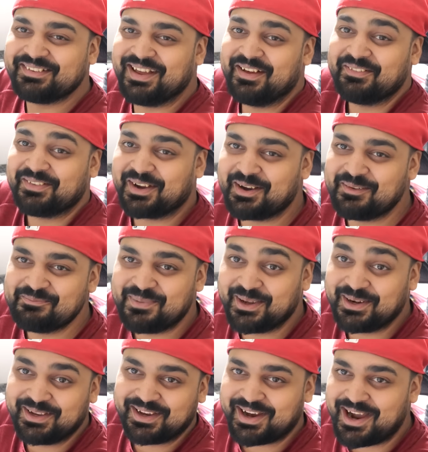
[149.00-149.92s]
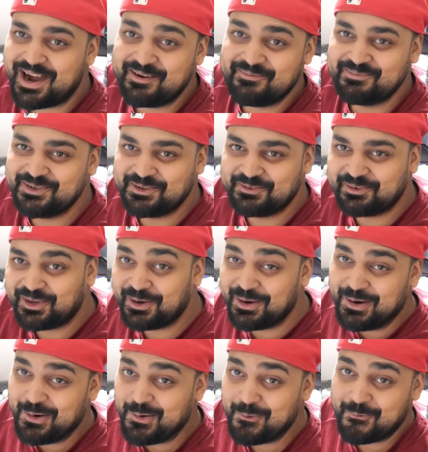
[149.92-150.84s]
Sounds like a buddy cop movie.
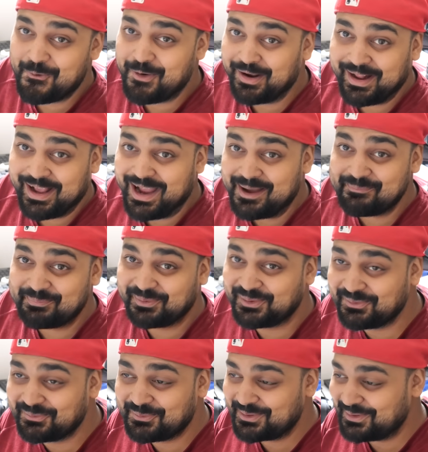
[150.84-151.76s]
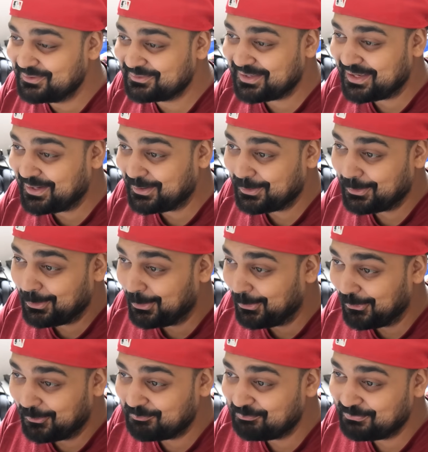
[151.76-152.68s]
What happens when you take a
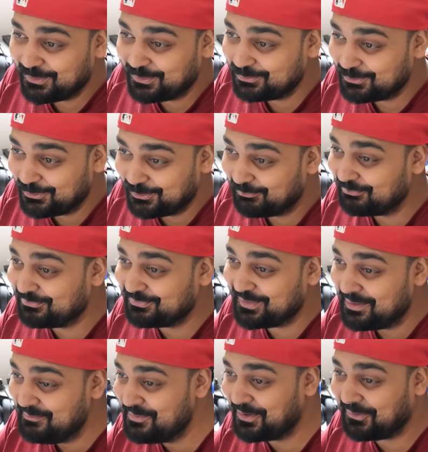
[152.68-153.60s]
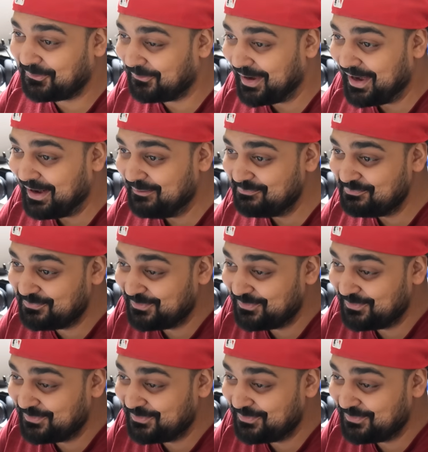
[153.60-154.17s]
herp the derp Democrat